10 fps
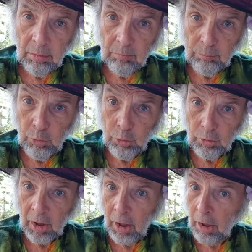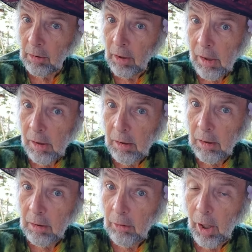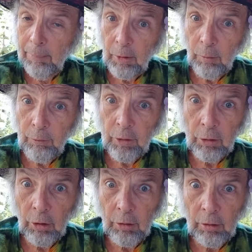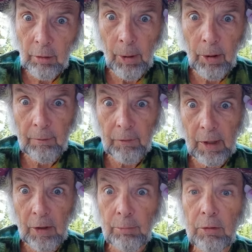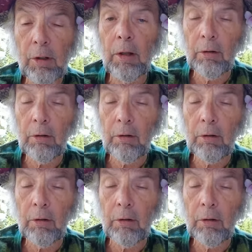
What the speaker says: Bukhara? Up and over the northern part of the Caspian Sea, they